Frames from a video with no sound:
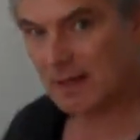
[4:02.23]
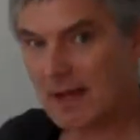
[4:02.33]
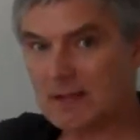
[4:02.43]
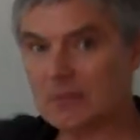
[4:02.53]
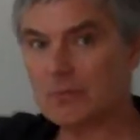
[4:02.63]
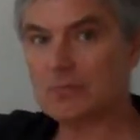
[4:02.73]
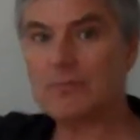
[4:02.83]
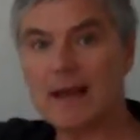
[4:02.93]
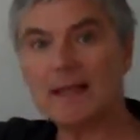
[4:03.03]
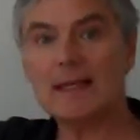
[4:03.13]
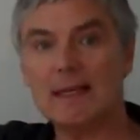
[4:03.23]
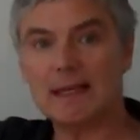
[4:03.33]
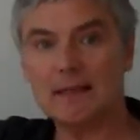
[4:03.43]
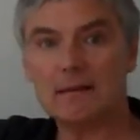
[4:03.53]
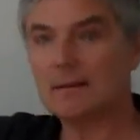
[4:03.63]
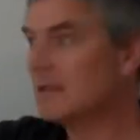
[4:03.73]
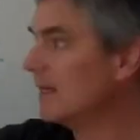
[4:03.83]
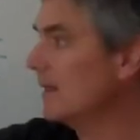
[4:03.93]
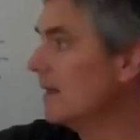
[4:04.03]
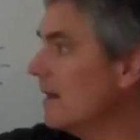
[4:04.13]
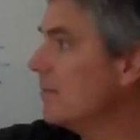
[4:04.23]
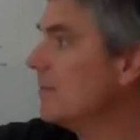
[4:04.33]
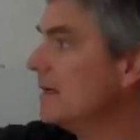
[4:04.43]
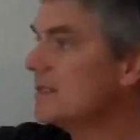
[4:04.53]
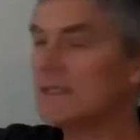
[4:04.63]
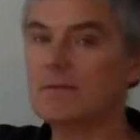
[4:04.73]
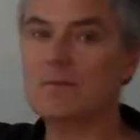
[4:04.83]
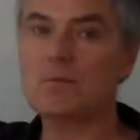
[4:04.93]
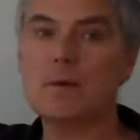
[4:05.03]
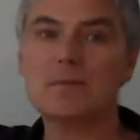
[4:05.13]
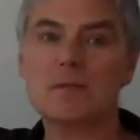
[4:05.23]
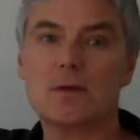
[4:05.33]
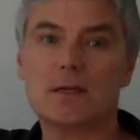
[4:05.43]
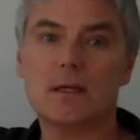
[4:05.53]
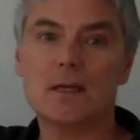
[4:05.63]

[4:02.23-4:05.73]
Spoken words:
And your ranking, the ability of your website